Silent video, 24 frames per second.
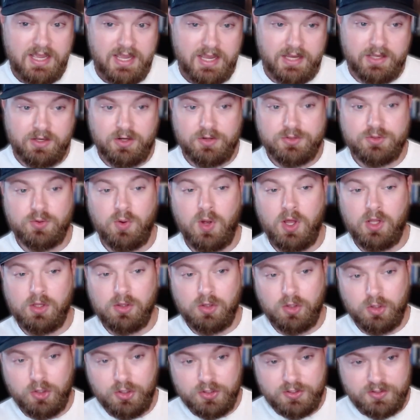It can also
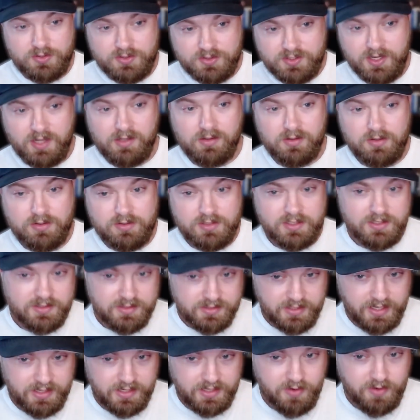alert sellers
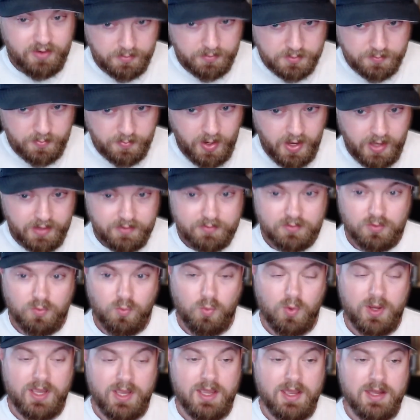inside of HubSpot
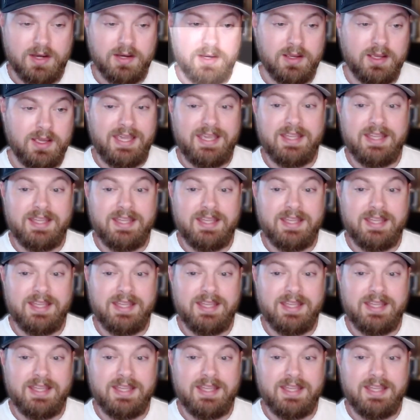when